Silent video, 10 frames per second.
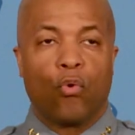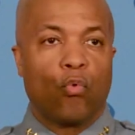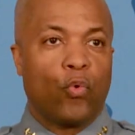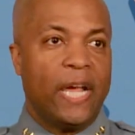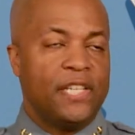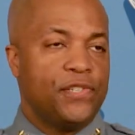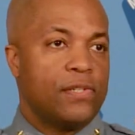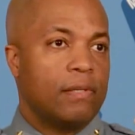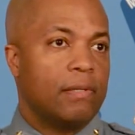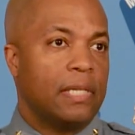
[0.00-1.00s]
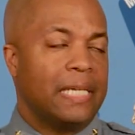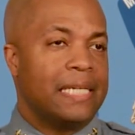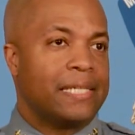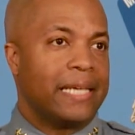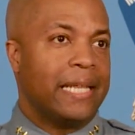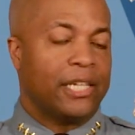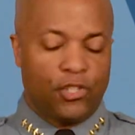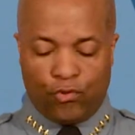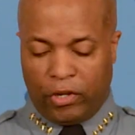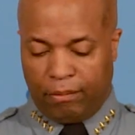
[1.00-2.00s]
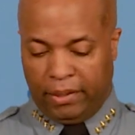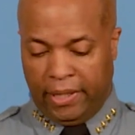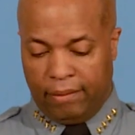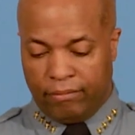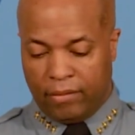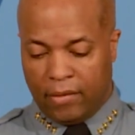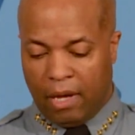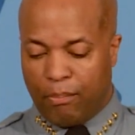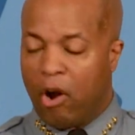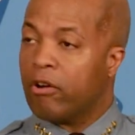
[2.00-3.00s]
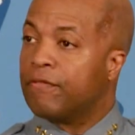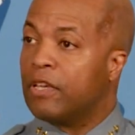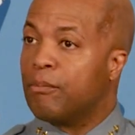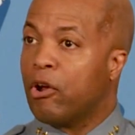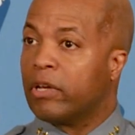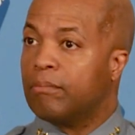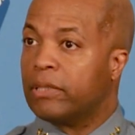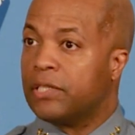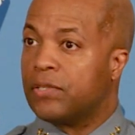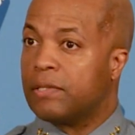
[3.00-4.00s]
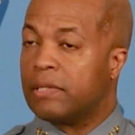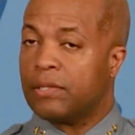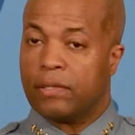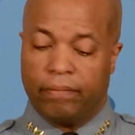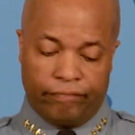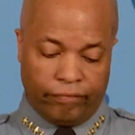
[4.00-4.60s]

Race is inextricably a part of the American policing system.